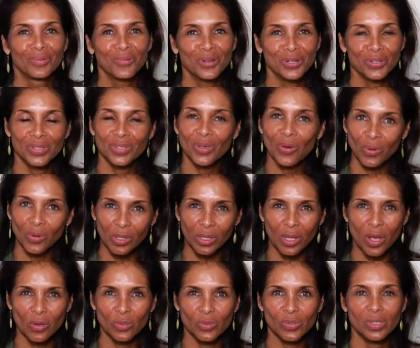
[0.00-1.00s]
We're so
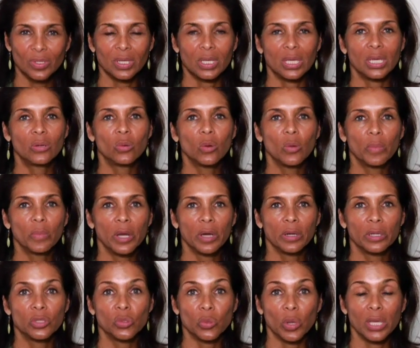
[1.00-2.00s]
close to equal
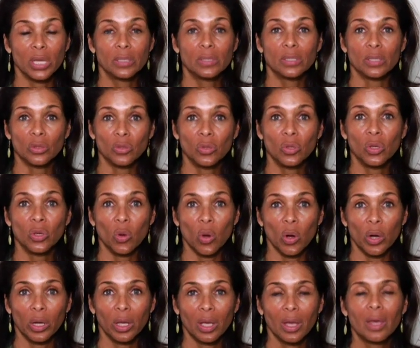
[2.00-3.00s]
marriage rights in New
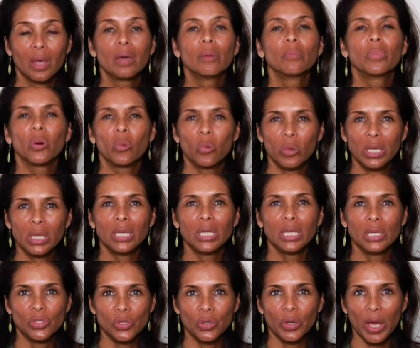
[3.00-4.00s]
York, but we
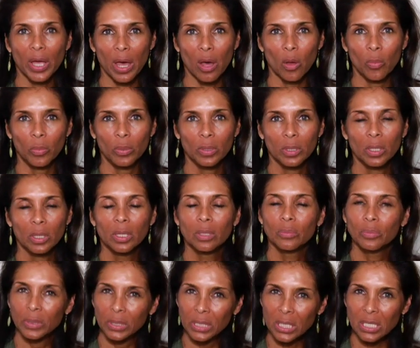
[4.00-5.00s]
need your help.
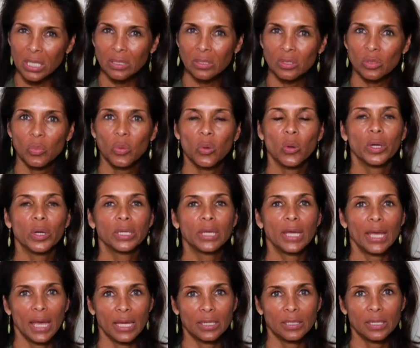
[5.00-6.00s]
Please support
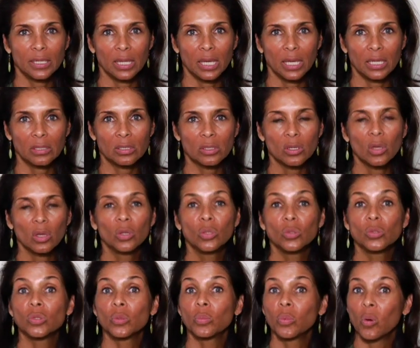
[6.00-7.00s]
candidates
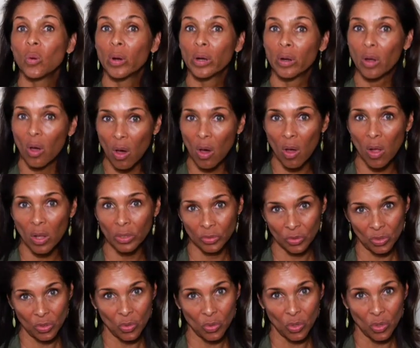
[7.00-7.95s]
who support all New